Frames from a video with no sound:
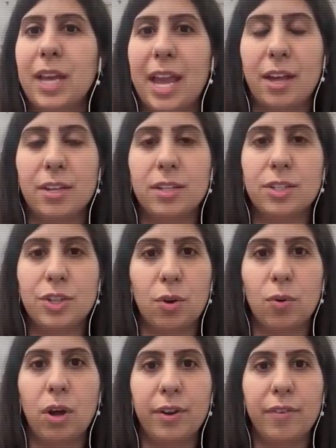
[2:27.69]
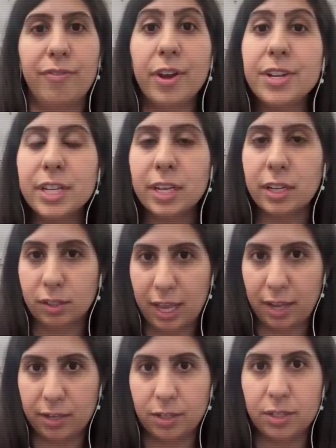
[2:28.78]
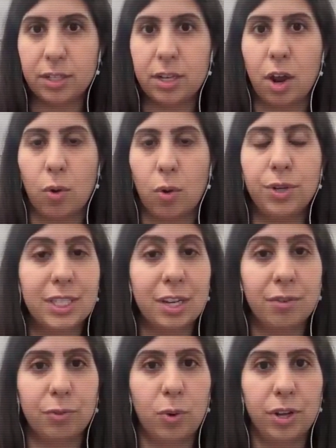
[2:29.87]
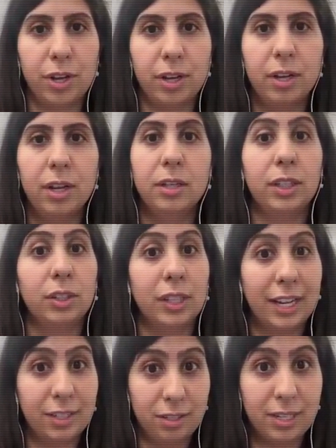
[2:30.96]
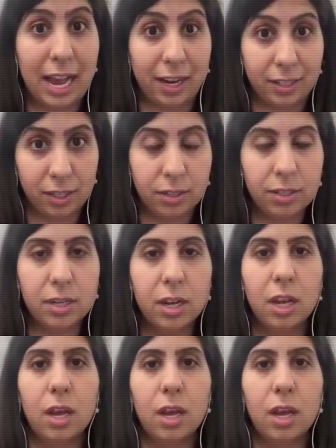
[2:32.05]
And so on a funding lens, not only does the state of Florida collect taxes,